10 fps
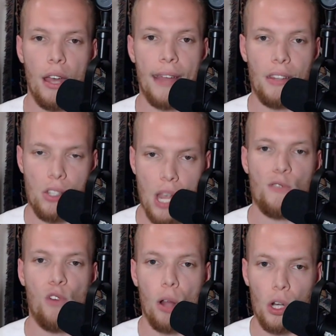and the Saints
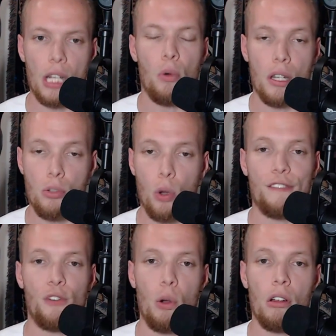fall
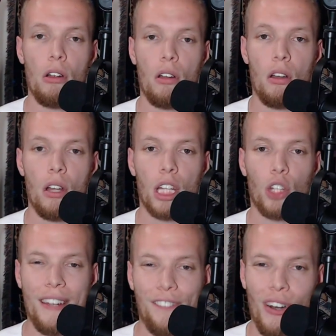31-24,
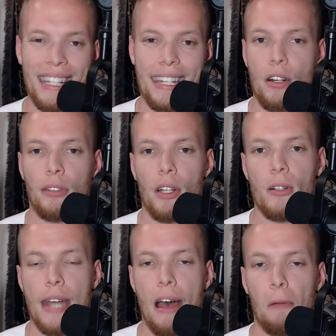3-for-18 on
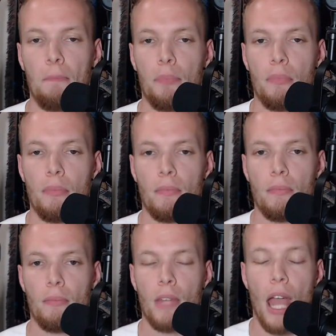third down,
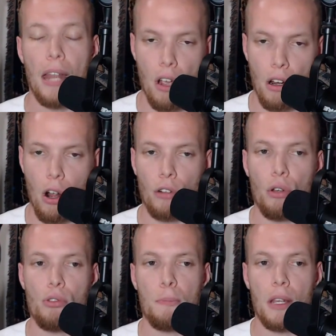and Derek Carr
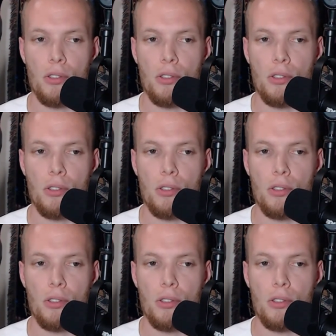throws a pick